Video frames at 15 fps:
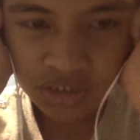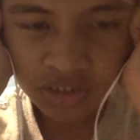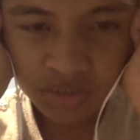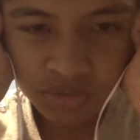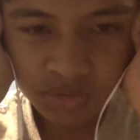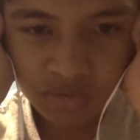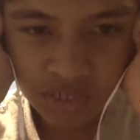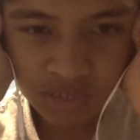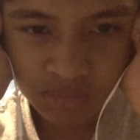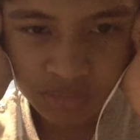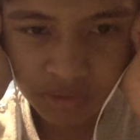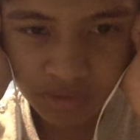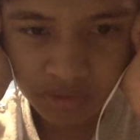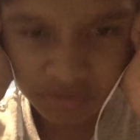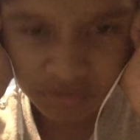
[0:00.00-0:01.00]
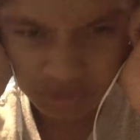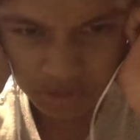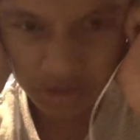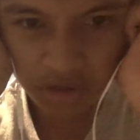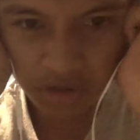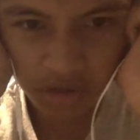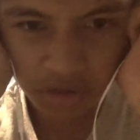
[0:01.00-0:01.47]
Jim's reaction of
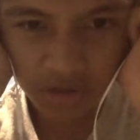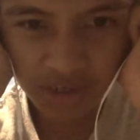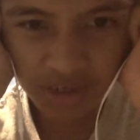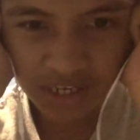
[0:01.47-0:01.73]
grrr,